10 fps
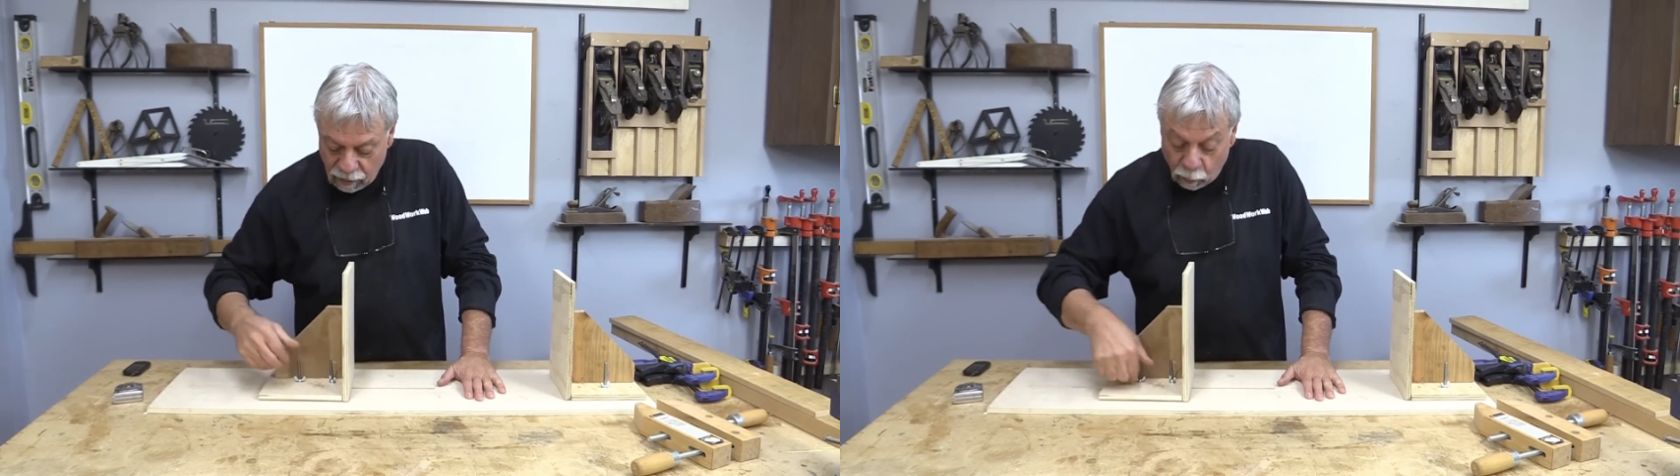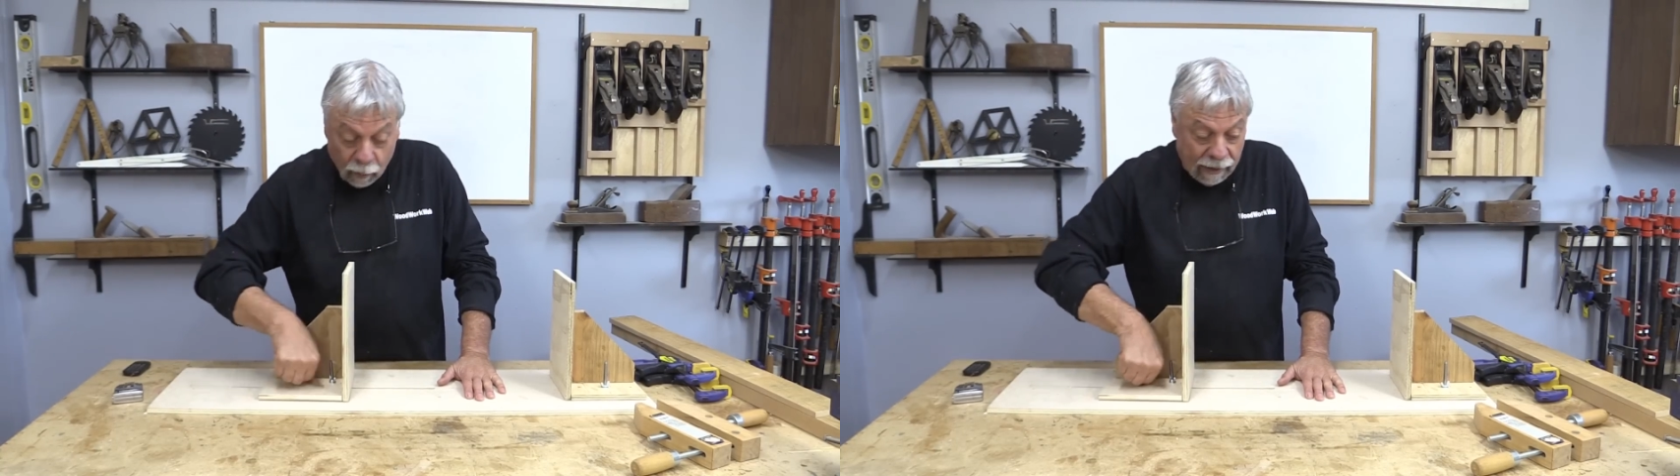
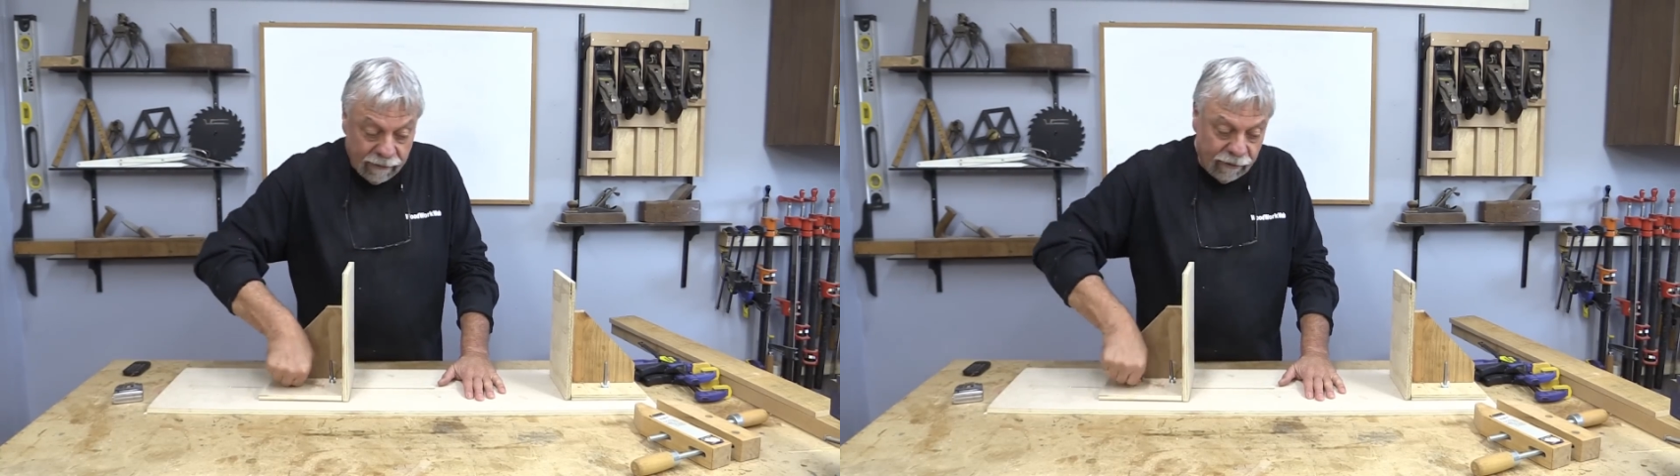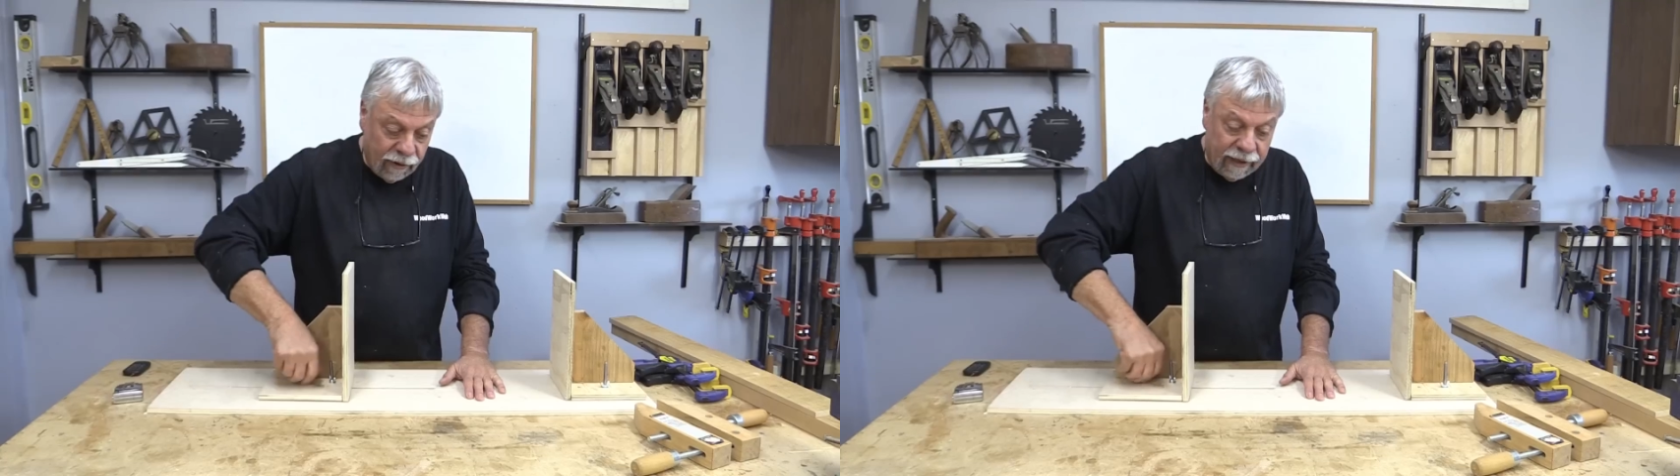
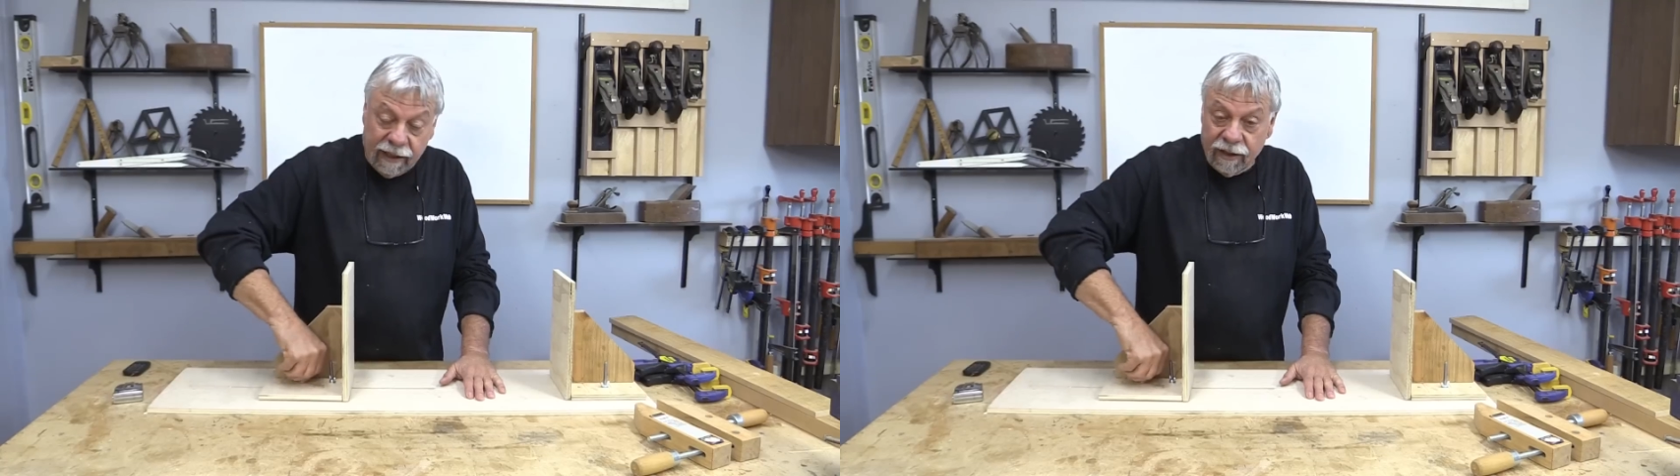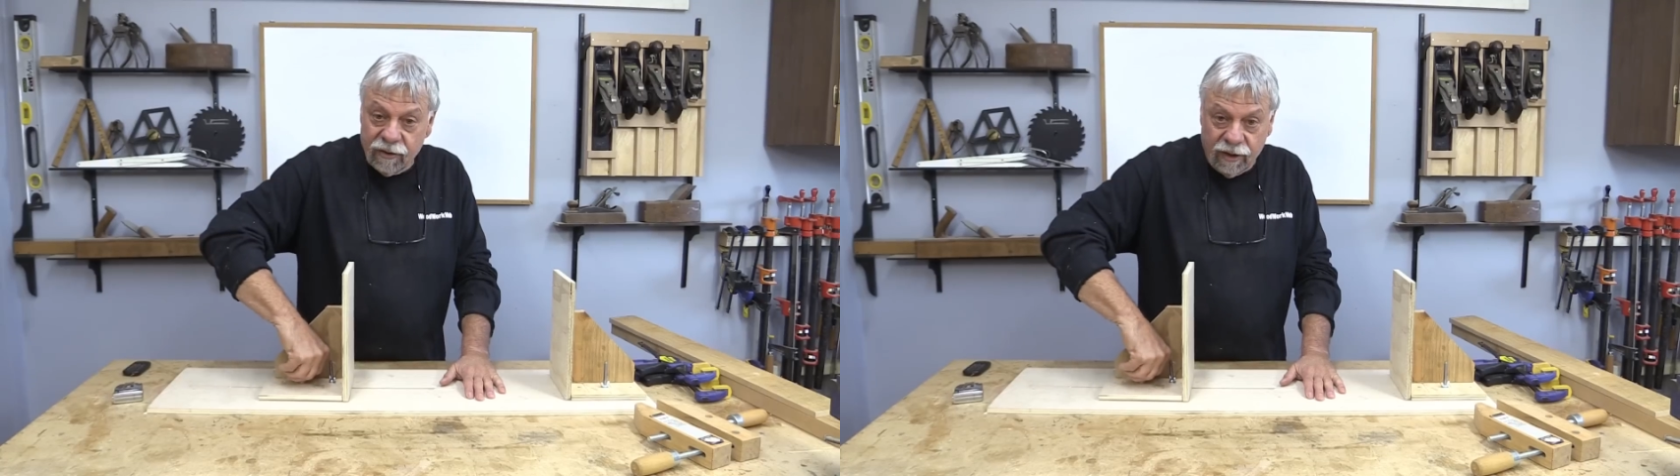whatever
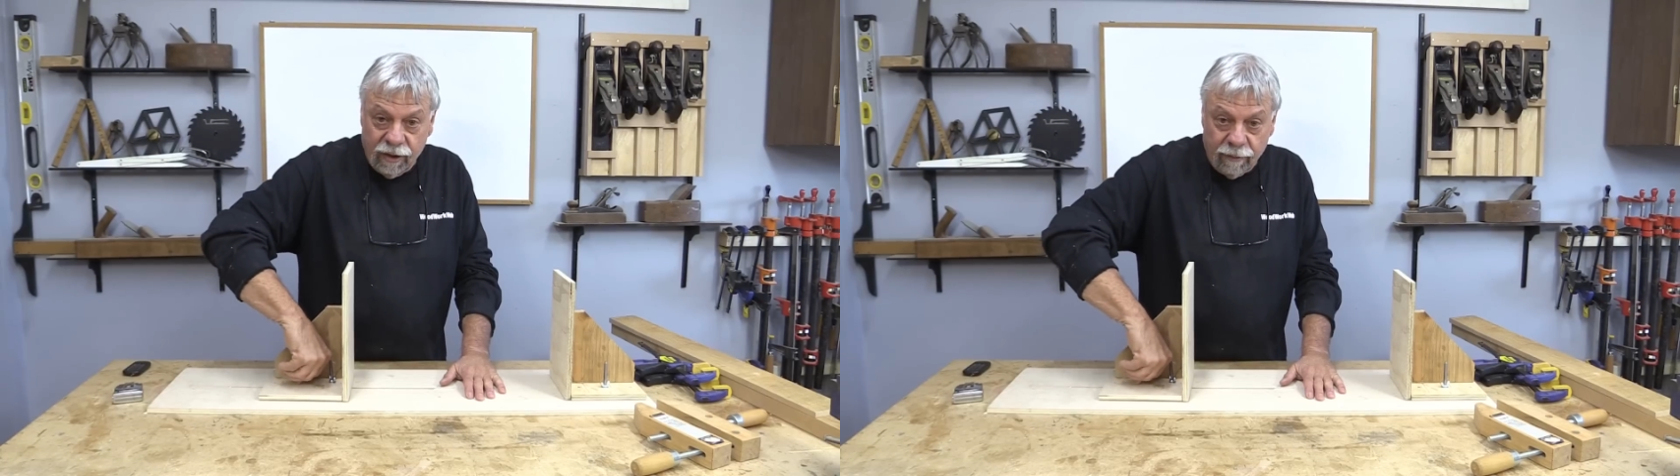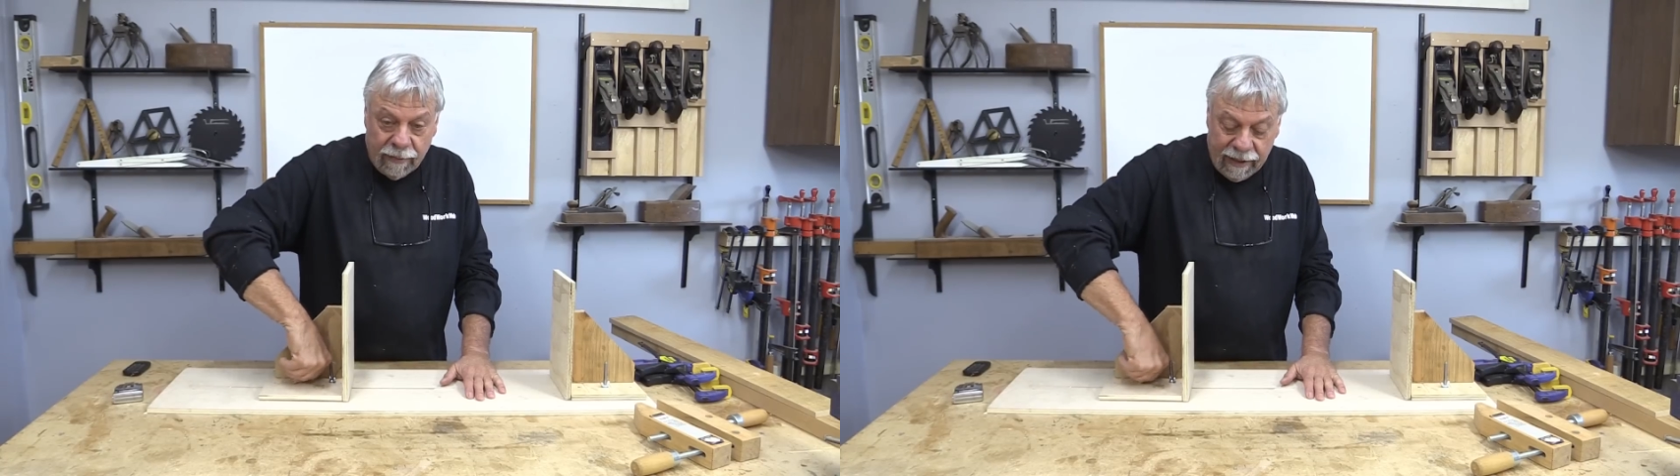it is that
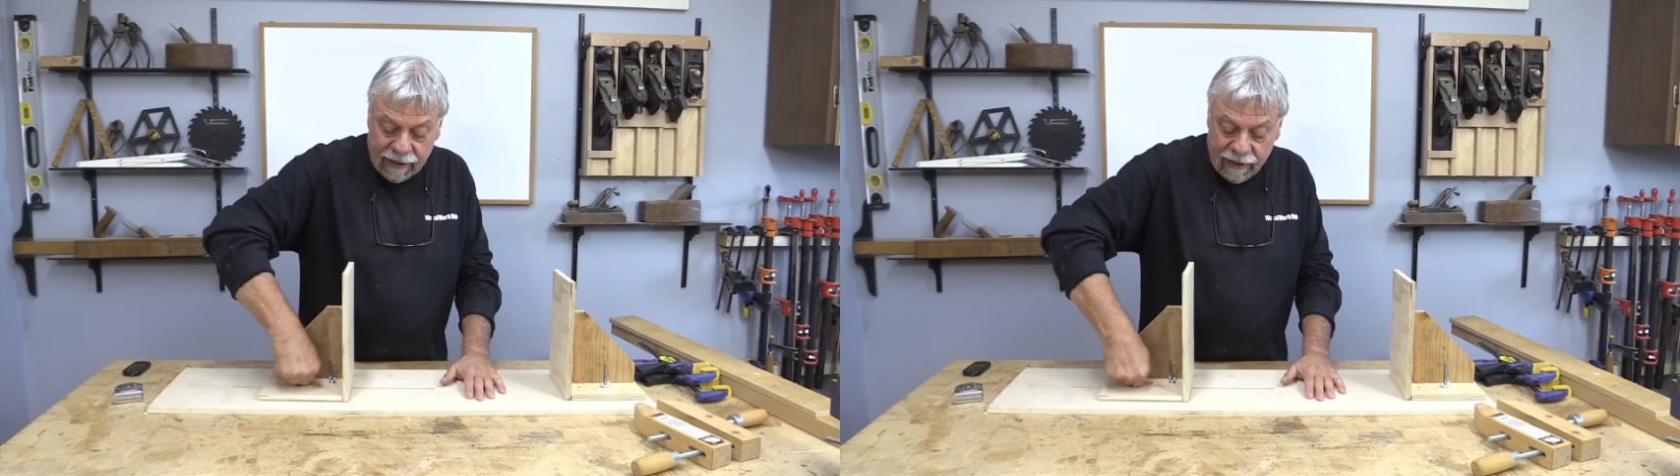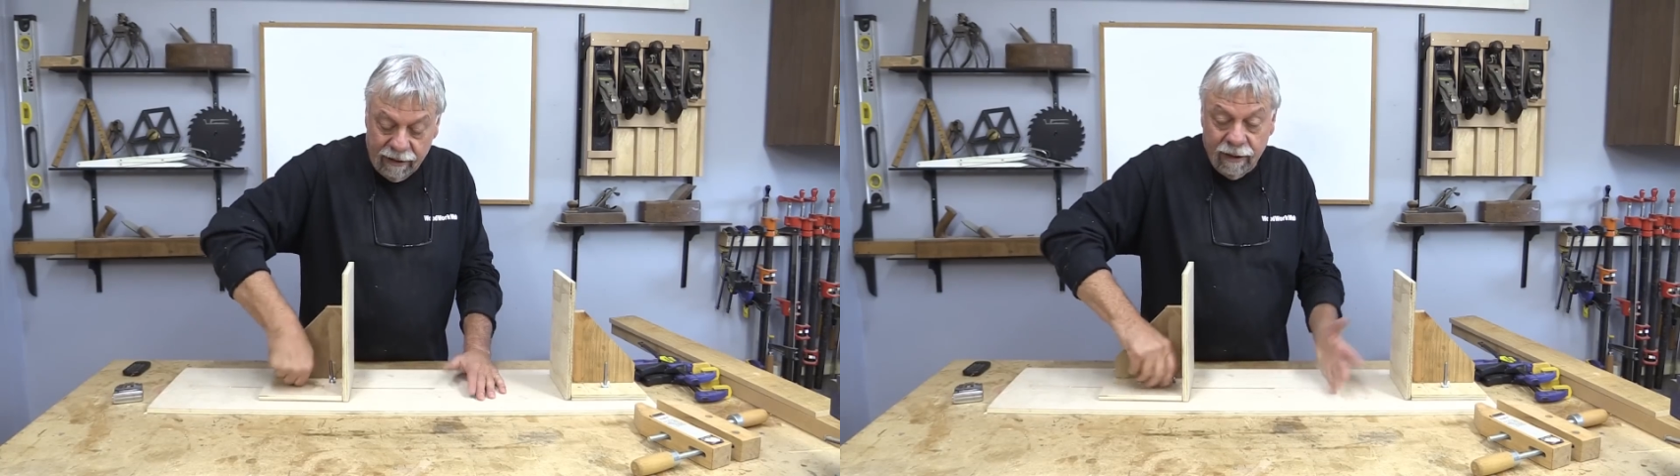you're
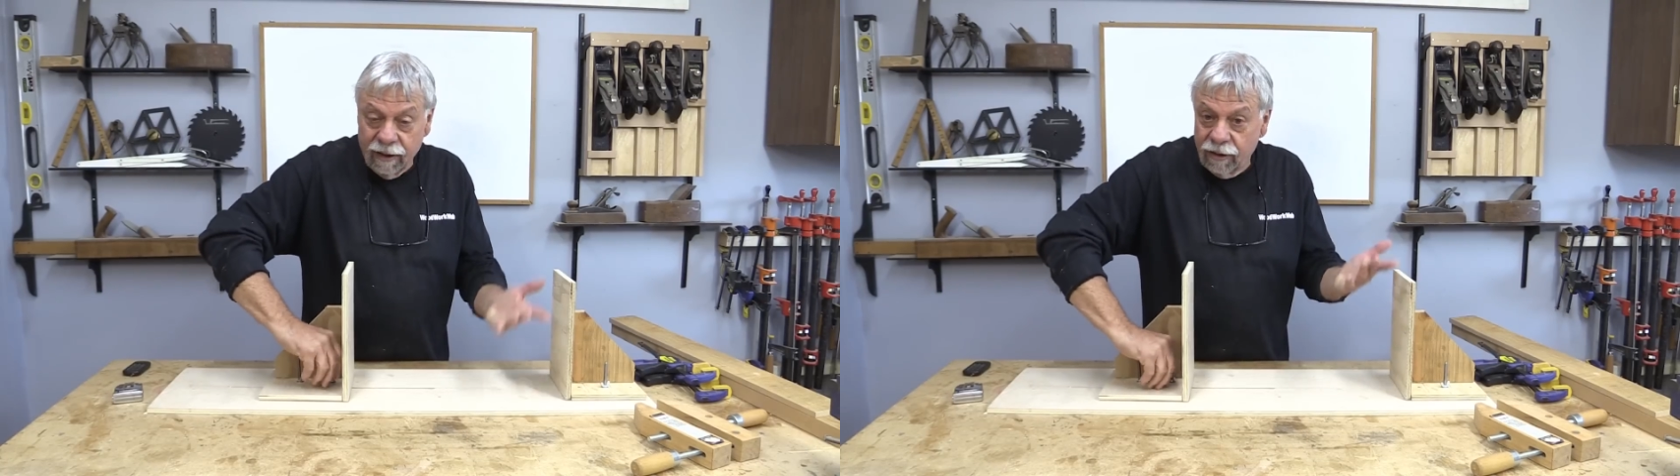making,